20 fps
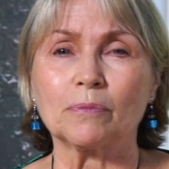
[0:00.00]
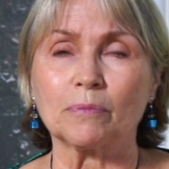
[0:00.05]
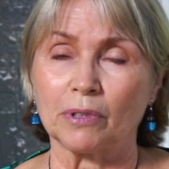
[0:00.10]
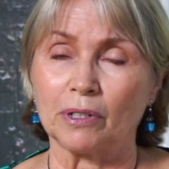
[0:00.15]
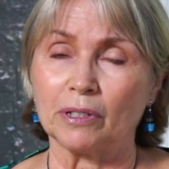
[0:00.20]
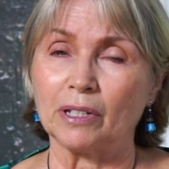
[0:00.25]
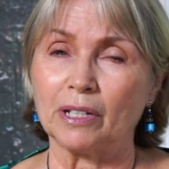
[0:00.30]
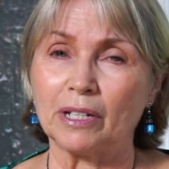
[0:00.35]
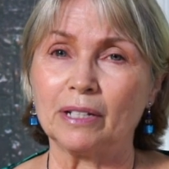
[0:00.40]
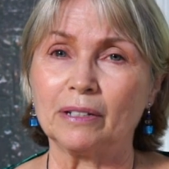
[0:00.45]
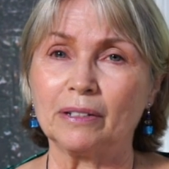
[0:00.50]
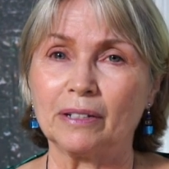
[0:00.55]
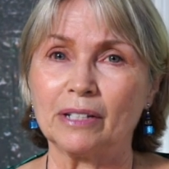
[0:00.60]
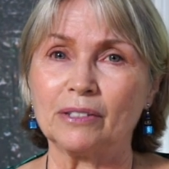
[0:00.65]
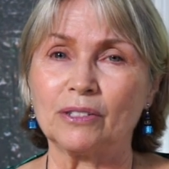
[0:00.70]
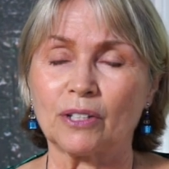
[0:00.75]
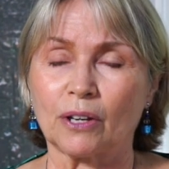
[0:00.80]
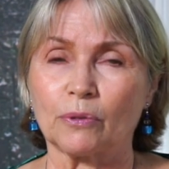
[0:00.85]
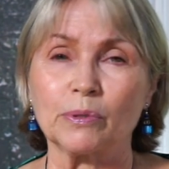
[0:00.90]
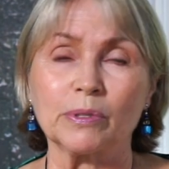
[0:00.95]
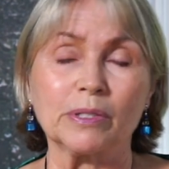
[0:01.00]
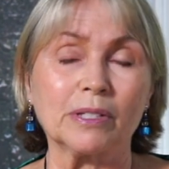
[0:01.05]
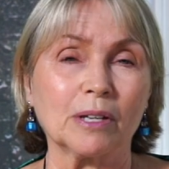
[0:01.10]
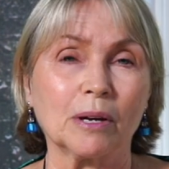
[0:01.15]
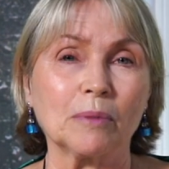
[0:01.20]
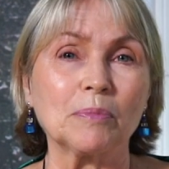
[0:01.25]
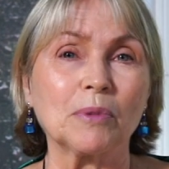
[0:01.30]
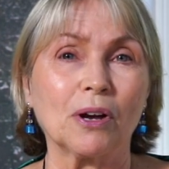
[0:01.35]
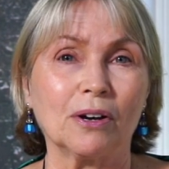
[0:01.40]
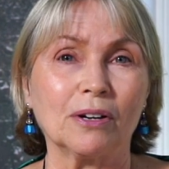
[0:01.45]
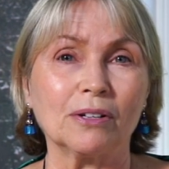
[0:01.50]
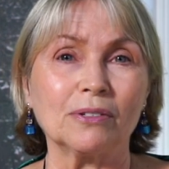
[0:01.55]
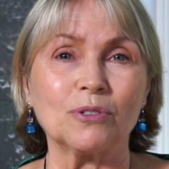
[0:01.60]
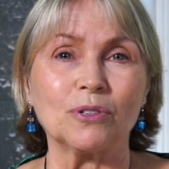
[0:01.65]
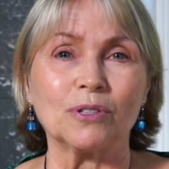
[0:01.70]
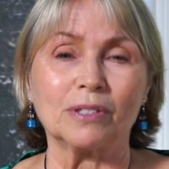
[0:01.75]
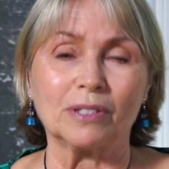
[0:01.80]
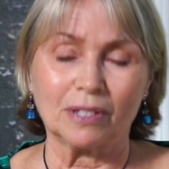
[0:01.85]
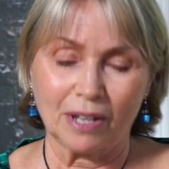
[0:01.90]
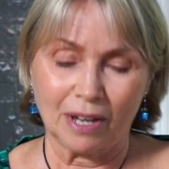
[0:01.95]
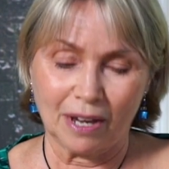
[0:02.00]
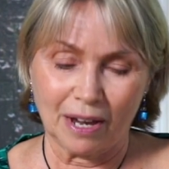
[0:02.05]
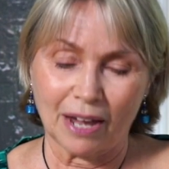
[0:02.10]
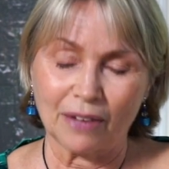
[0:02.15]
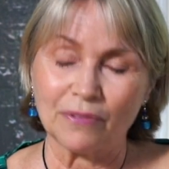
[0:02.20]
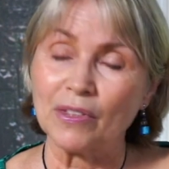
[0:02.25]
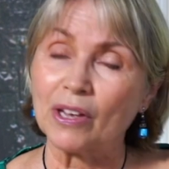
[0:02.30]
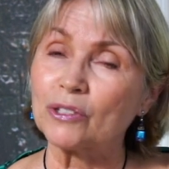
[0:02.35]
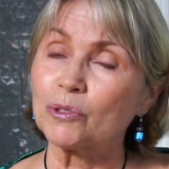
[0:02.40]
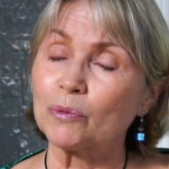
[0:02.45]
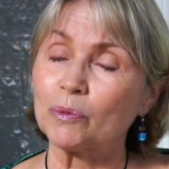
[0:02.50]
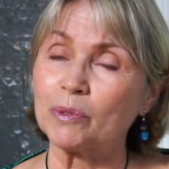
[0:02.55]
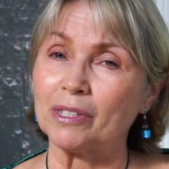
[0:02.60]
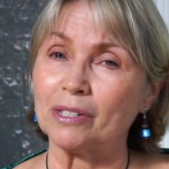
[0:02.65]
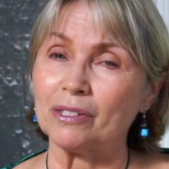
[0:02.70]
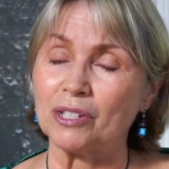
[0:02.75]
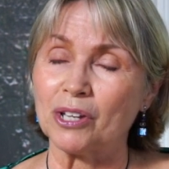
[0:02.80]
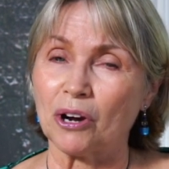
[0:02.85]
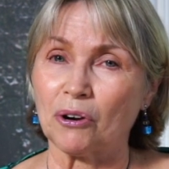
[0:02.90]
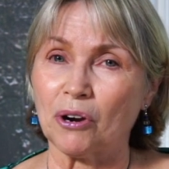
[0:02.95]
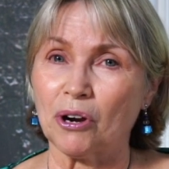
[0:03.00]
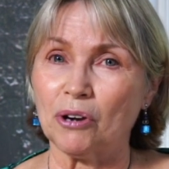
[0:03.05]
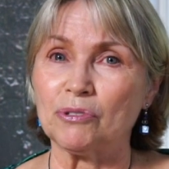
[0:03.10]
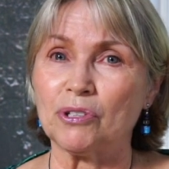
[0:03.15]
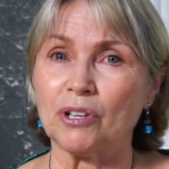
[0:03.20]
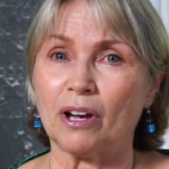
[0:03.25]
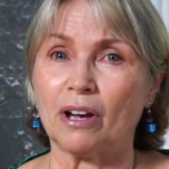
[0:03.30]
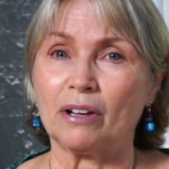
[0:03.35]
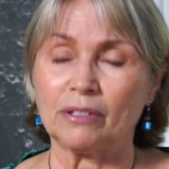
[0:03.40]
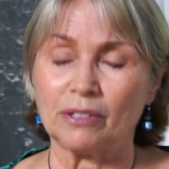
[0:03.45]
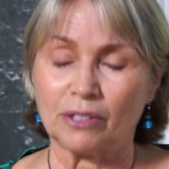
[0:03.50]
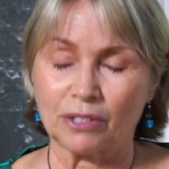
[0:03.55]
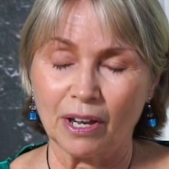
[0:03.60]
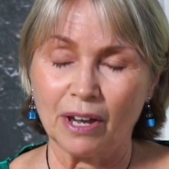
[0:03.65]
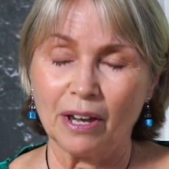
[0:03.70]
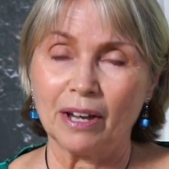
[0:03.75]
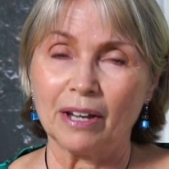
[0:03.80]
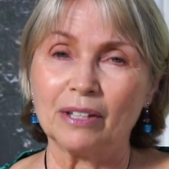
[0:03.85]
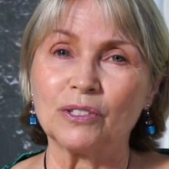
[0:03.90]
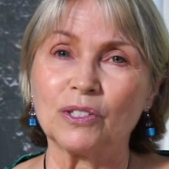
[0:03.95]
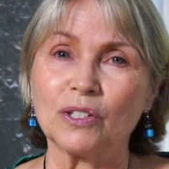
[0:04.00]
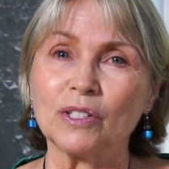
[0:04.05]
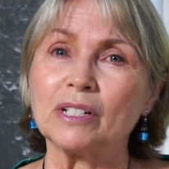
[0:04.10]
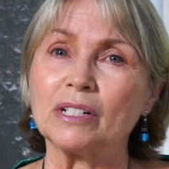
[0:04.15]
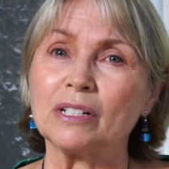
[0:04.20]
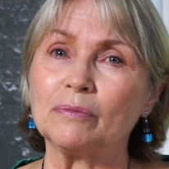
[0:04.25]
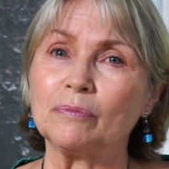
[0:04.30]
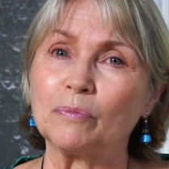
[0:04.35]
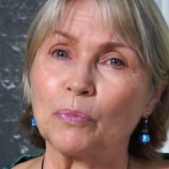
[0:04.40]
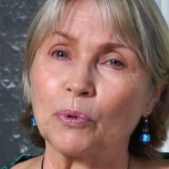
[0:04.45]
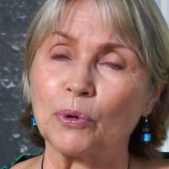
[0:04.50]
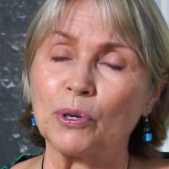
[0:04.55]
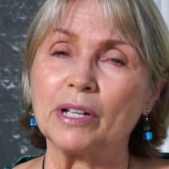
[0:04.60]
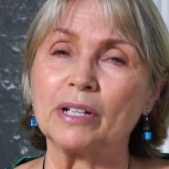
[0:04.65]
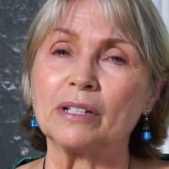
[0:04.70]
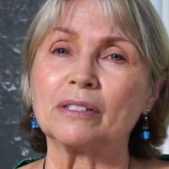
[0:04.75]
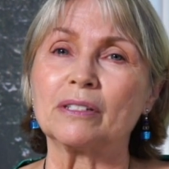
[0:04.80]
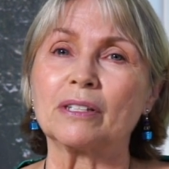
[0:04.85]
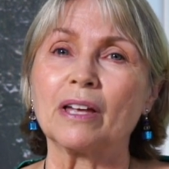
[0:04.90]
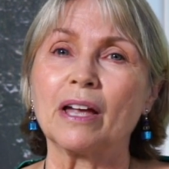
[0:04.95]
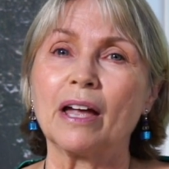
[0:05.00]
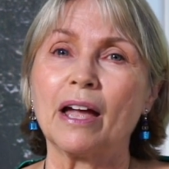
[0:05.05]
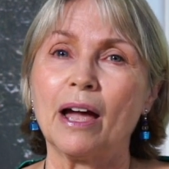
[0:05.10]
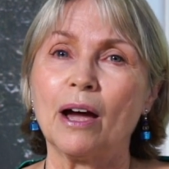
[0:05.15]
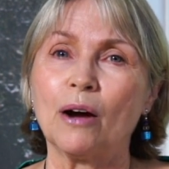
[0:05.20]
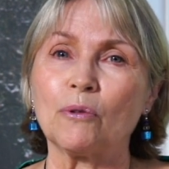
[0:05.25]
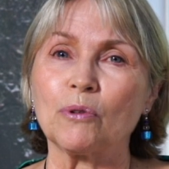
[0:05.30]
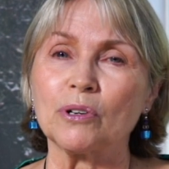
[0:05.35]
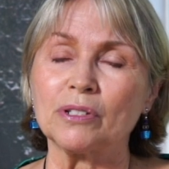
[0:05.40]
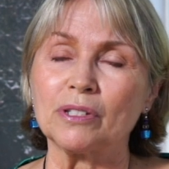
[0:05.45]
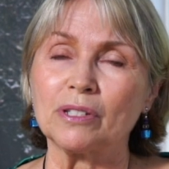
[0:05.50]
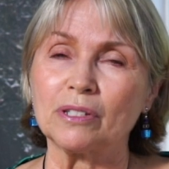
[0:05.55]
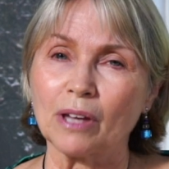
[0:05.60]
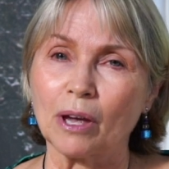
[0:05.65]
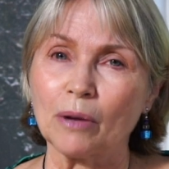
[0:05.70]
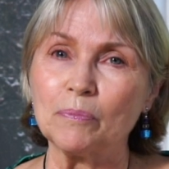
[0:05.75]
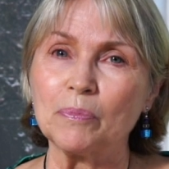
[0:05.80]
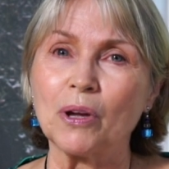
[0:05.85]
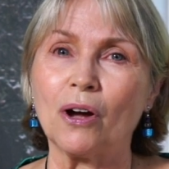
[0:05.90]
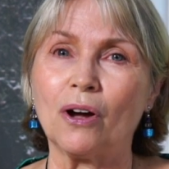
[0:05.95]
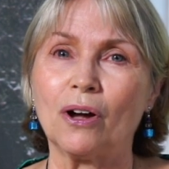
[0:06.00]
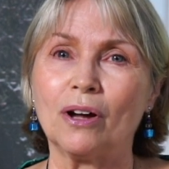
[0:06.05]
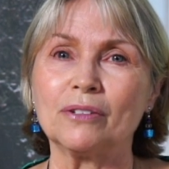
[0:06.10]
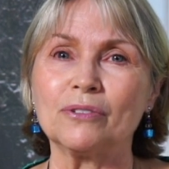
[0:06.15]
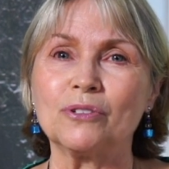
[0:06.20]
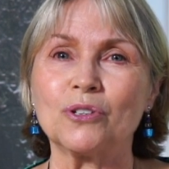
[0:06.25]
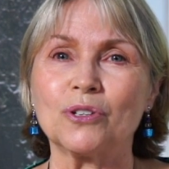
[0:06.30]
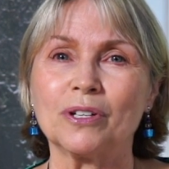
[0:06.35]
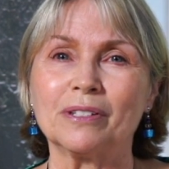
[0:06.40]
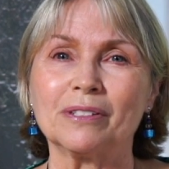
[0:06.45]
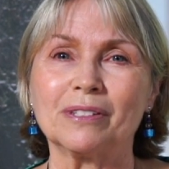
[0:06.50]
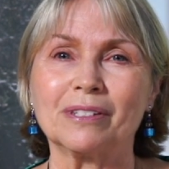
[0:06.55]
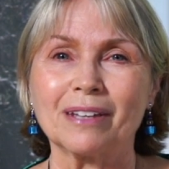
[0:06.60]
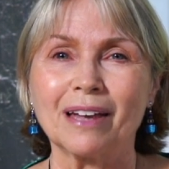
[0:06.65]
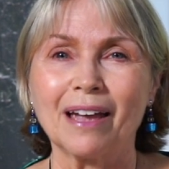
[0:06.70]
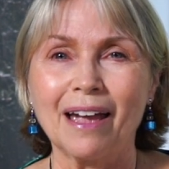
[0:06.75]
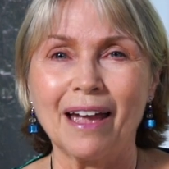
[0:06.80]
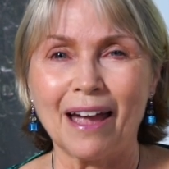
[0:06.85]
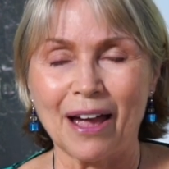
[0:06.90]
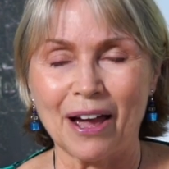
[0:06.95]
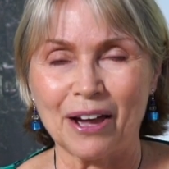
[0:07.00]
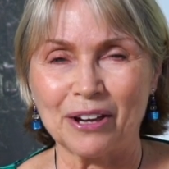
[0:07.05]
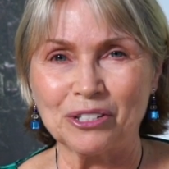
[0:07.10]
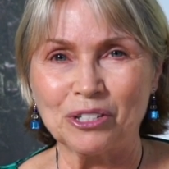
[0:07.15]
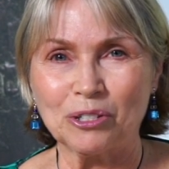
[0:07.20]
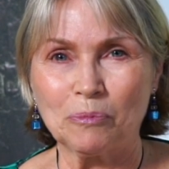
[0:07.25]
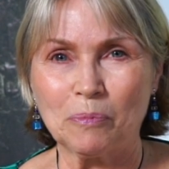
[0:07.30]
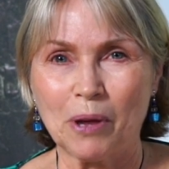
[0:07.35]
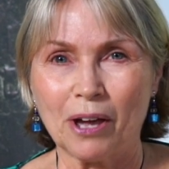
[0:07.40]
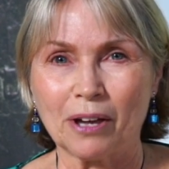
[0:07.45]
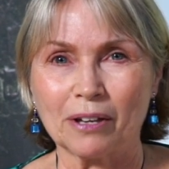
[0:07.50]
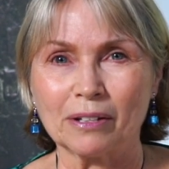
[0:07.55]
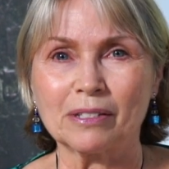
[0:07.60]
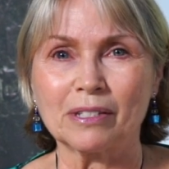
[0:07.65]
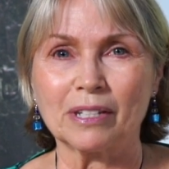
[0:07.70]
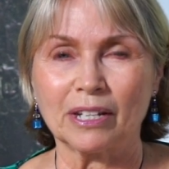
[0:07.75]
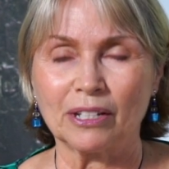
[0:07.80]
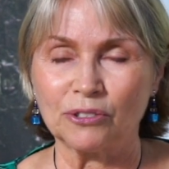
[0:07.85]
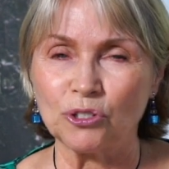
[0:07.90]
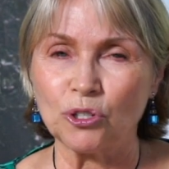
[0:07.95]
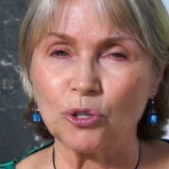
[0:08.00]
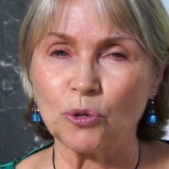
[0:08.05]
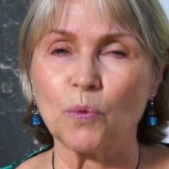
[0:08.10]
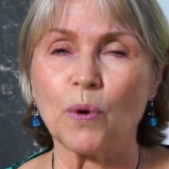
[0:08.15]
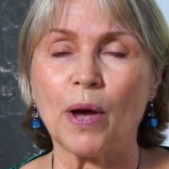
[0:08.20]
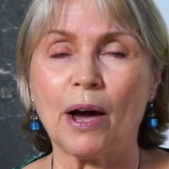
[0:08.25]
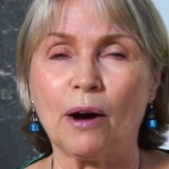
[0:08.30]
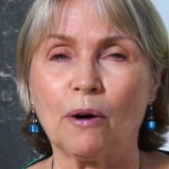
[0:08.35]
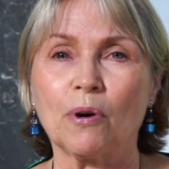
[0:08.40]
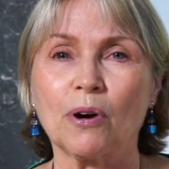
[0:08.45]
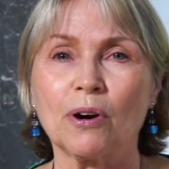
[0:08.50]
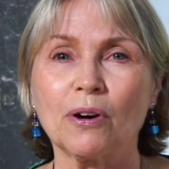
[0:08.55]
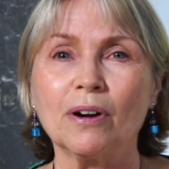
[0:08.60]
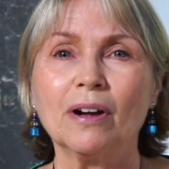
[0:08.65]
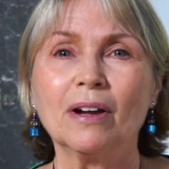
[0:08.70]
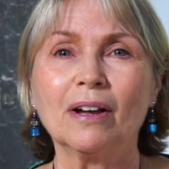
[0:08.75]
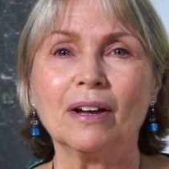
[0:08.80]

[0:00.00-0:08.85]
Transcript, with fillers: Really, it's our subconscious, and that's what the tarot does, is that it brings our subconscious aspects into our